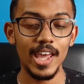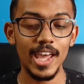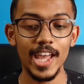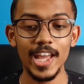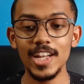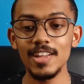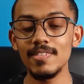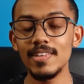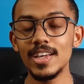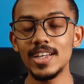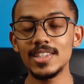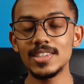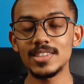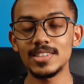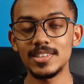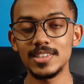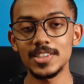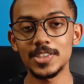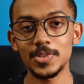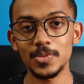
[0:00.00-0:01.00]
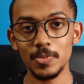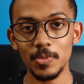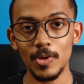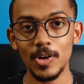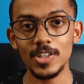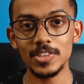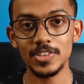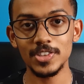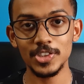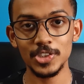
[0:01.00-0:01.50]
Anyways, this
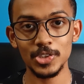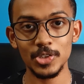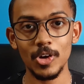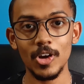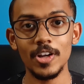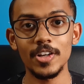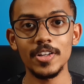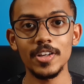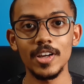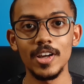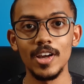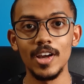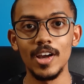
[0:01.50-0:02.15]
was a short